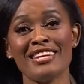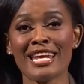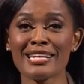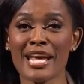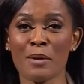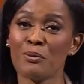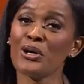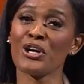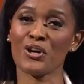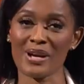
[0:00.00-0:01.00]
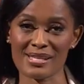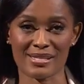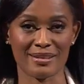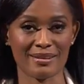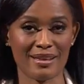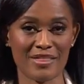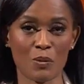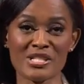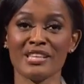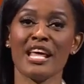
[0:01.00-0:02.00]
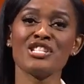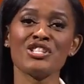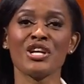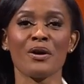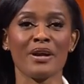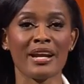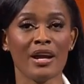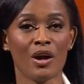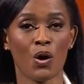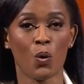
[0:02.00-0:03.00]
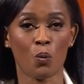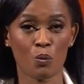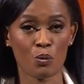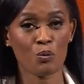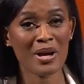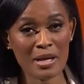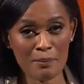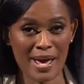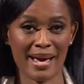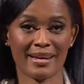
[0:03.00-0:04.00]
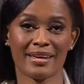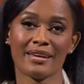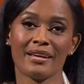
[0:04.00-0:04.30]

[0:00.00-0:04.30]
the nickname Putting Grayson, that was a legendary running back.